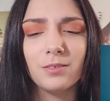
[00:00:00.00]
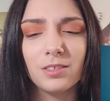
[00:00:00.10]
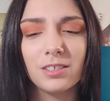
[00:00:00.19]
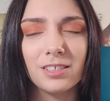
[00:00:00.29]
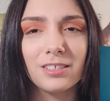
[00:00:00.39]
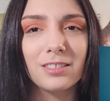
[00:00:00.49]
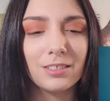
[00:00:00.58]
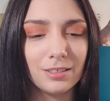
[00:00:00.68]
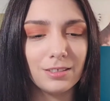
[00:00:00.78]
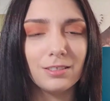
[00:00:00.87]
I know it's
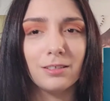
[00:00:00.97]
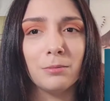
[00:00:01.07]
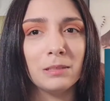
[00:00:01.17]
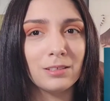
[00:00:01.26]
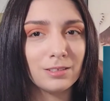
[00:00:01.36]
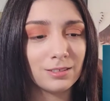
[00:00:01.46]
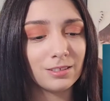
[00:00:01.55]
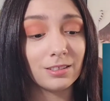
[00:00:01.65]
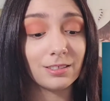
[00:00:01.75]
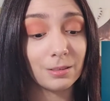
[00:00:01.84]
because numb
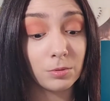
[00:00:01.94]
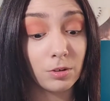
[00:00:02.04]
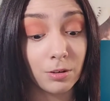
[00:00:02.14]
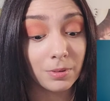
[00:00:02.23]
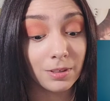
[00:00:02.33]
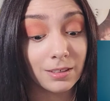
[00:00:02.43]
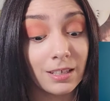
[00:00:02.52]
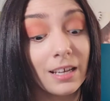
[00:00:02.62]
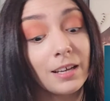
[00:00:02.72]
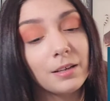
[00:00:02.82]
is the song,
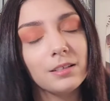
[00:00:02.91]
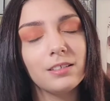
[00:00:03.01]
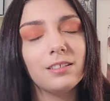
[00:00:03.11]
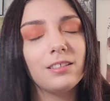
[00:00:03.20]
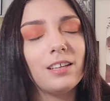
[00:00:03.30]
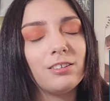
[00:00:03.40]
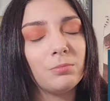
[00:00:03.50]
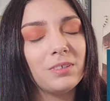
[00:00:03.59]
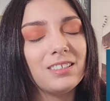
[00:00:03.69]
but title.